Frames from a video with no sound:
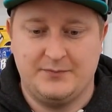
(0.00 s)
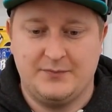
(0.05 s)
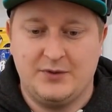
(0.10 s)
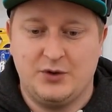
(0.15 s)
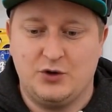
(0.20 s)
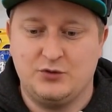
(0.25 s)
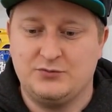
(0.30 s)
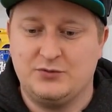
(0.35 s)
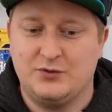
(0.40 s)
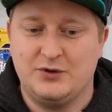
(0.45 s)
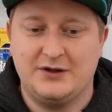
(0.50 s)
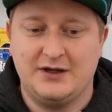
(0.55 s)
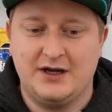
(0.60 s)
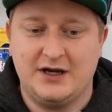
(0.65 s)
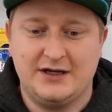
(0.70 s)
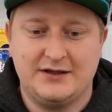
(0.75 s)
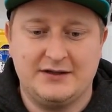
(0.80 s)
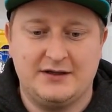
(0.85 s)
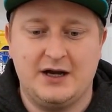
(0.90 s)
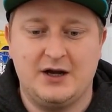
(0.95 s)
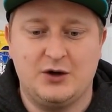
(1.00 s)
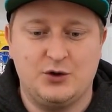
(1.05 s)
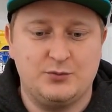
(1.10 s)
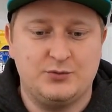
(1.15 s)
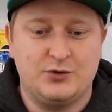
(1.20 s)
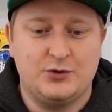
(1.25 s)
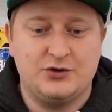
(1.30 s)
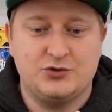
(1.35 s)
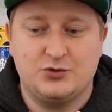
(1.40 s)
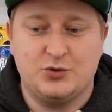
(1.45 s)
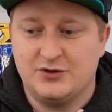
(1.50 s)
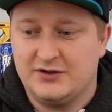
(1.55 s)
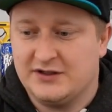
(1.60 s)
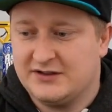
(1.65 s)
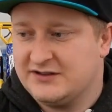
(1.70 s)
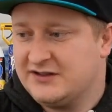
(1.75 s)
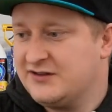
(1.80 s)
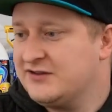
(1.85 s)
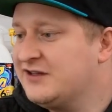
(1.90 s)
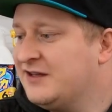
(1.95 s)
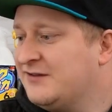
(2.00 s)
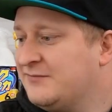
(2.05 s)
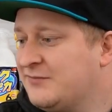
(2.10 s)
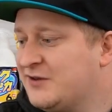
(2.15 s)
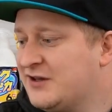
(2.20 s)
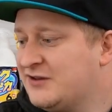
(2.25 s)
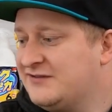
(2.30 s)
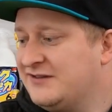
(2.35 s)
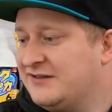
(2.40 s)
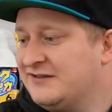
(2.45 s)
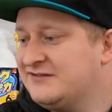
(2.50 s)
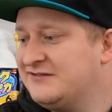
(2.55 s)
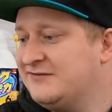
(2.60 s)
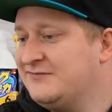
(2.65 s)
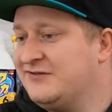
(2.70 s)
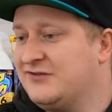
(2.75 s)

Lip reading: Go for it, guys. I hope you enjoy these little unboxings.